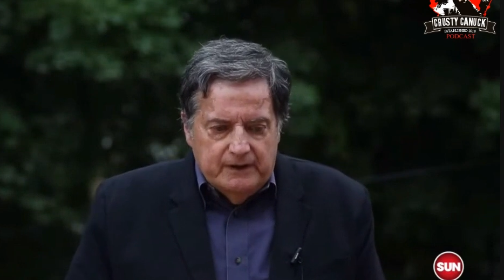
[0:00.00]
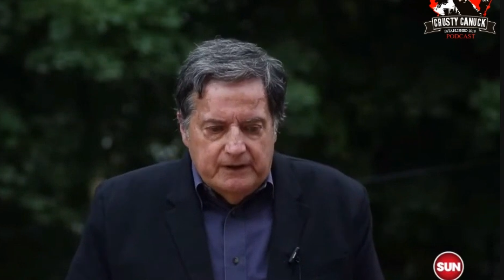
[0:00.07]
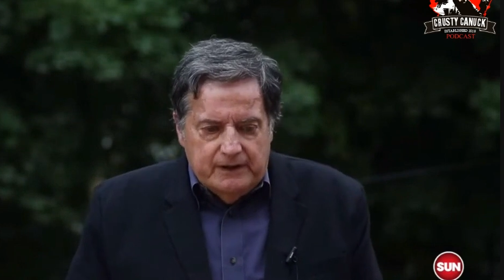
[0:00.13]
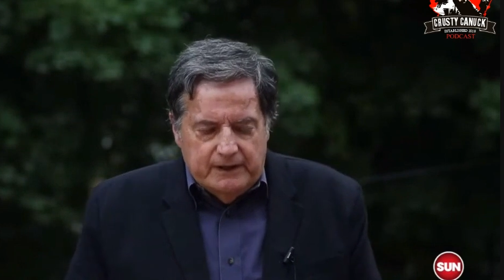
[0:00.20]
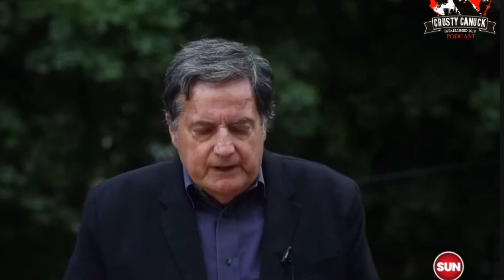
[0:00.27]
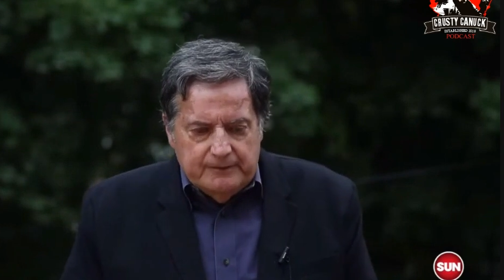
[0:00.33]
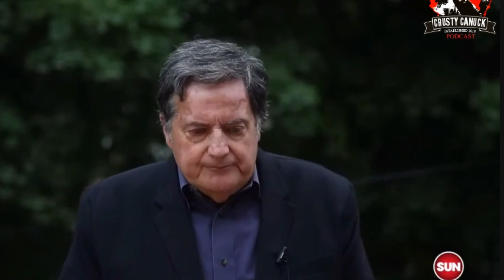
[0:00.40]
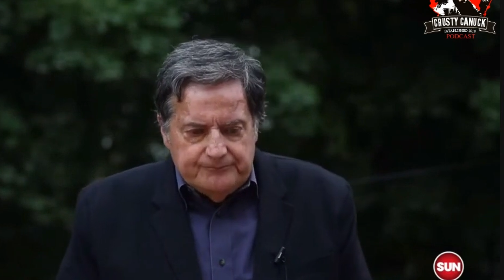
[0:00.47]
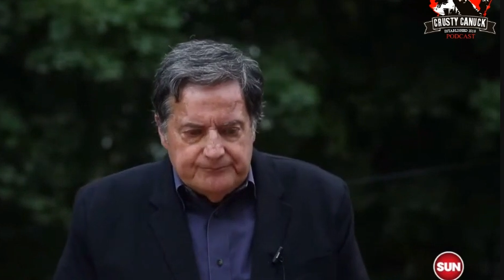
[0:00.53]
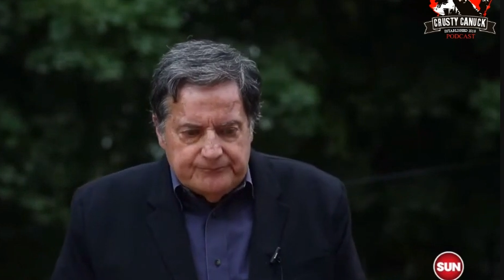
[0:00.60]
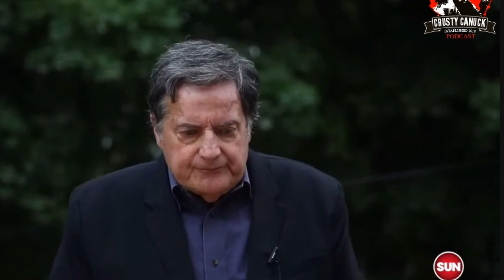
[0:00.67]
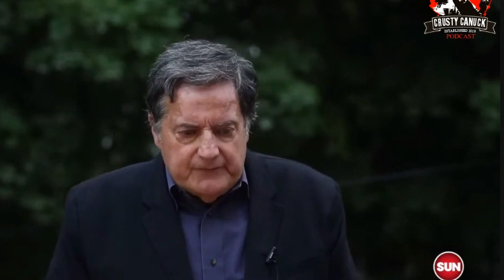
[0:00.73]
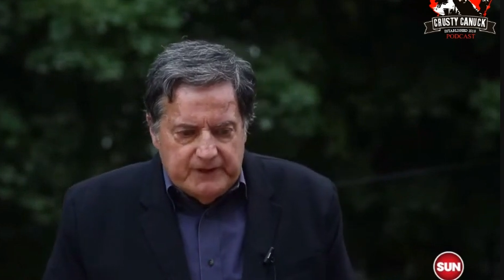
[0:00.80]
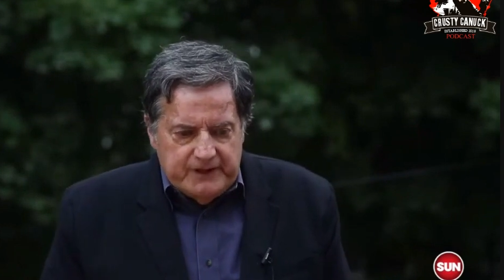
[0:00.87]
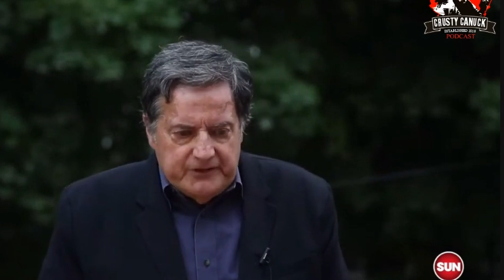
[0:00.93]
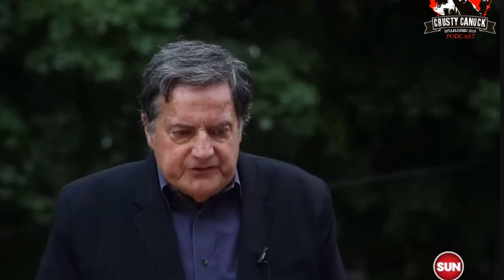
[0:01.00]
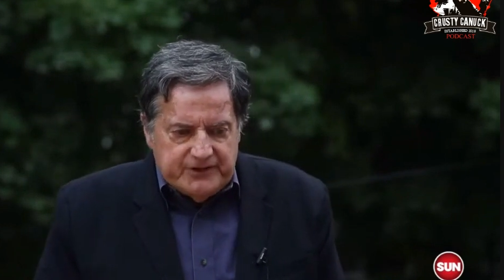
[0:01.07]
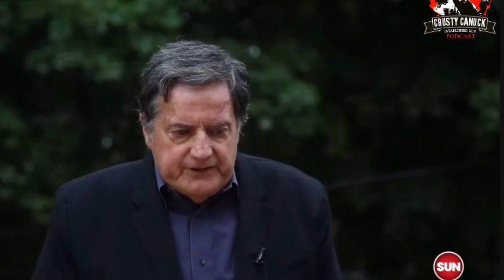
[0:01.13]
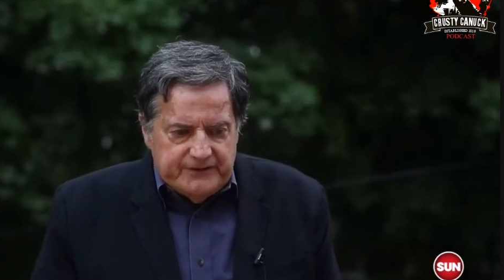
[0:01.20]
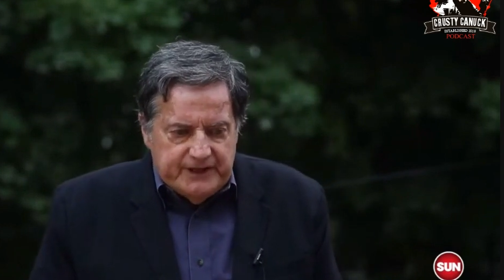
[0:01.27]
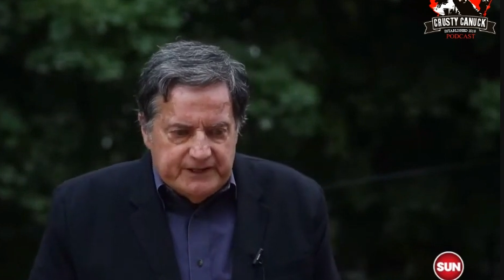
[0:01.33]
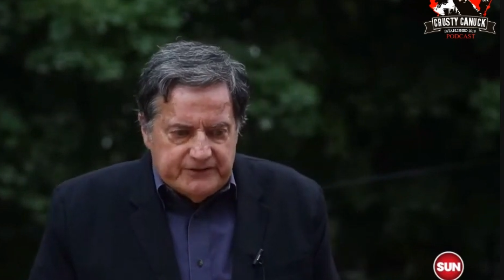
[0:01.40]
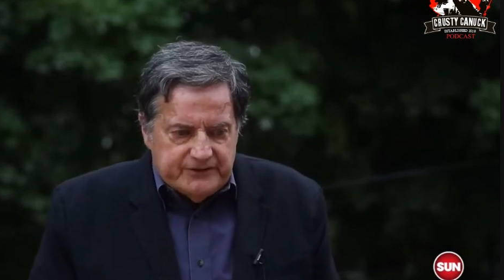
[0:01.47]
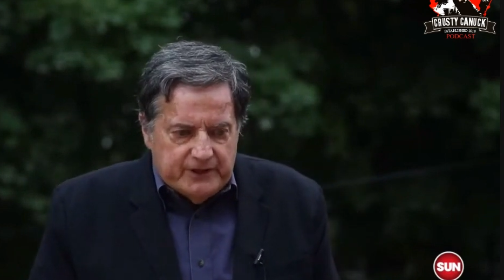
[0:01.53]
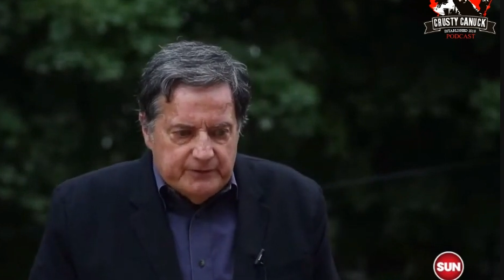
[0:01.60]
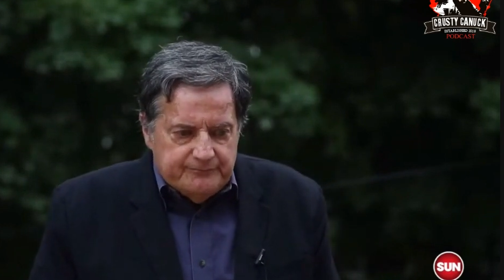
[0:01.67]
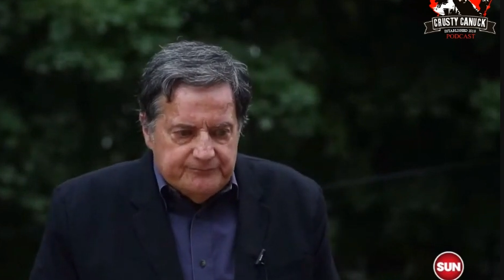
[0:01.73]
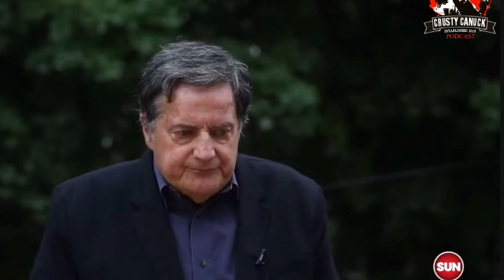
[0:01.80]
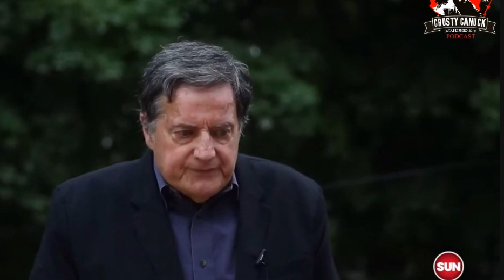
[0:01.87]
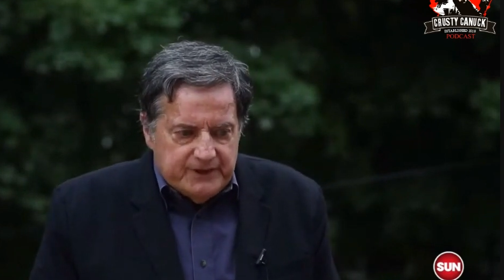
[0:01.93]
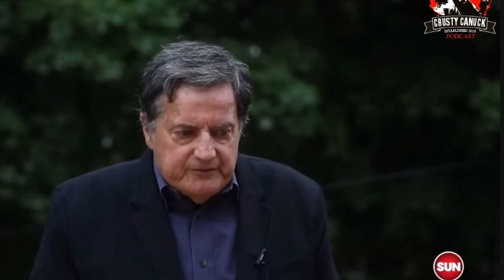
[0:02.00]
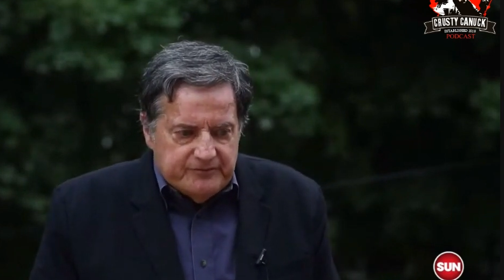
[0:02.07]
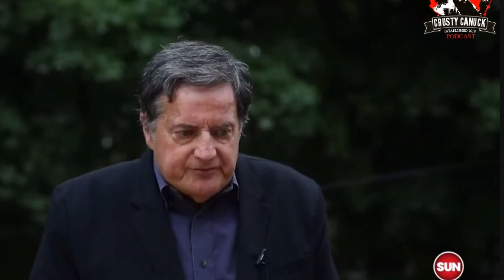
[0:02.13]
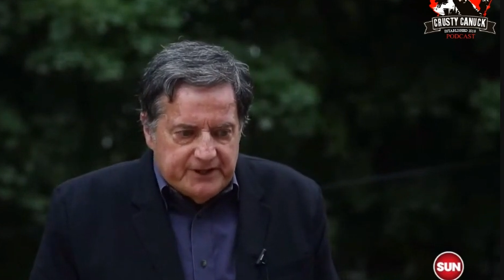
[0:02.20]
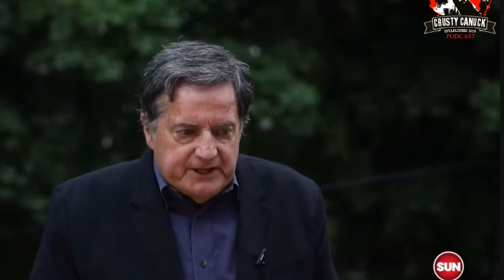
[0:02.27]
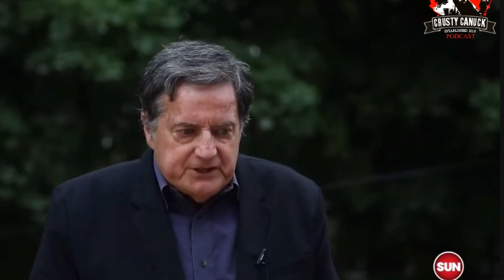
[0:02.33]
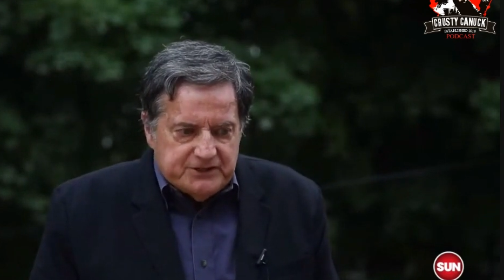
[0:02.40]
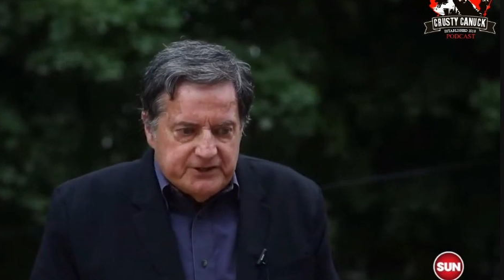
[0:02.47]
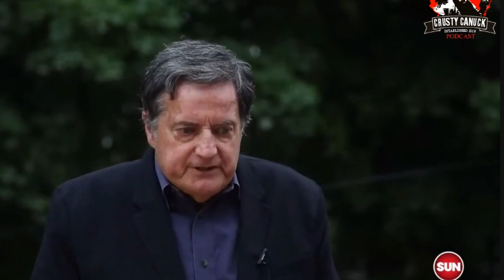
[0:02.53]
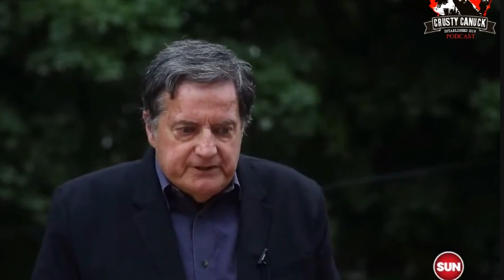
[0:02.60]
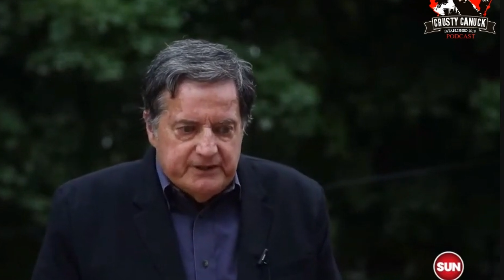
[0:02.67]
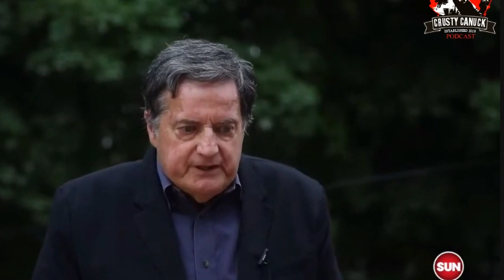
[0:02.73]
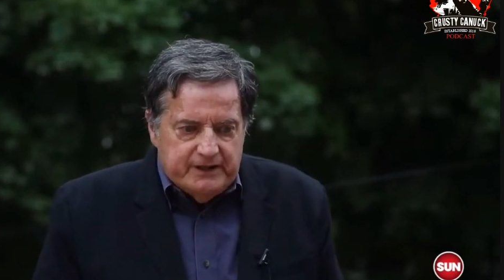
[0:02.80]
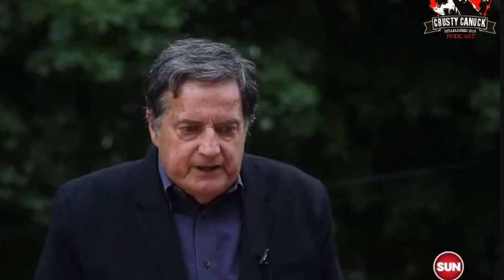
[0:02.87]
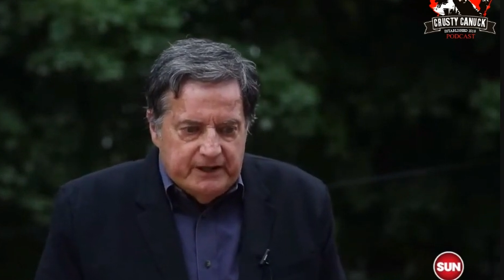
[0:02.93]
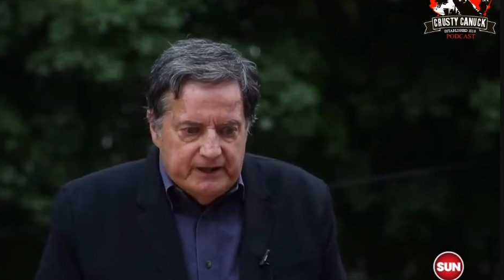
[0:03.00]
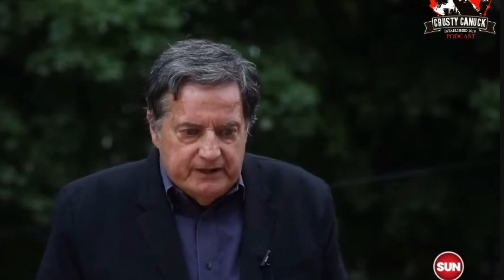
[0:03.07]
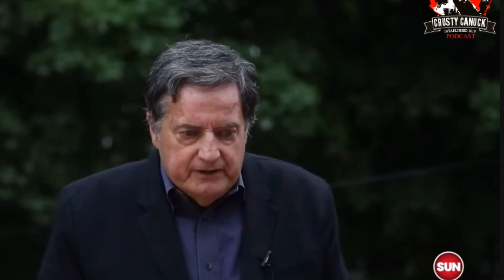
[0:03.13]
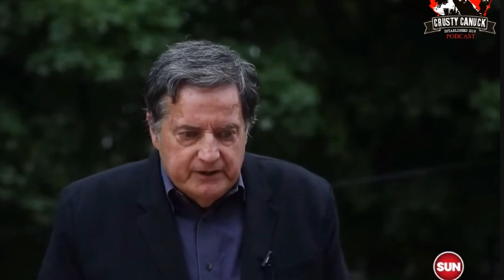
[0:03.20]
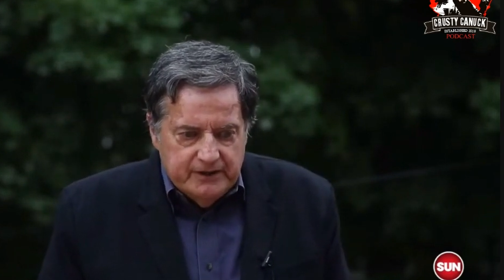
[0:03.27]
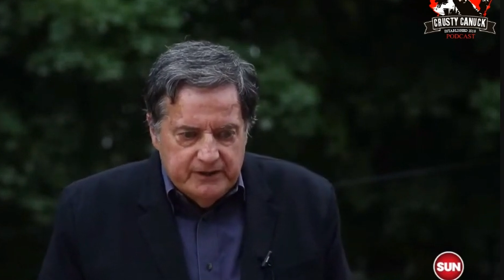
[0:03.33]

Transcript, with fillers: Um, he said that um, inflation, uh,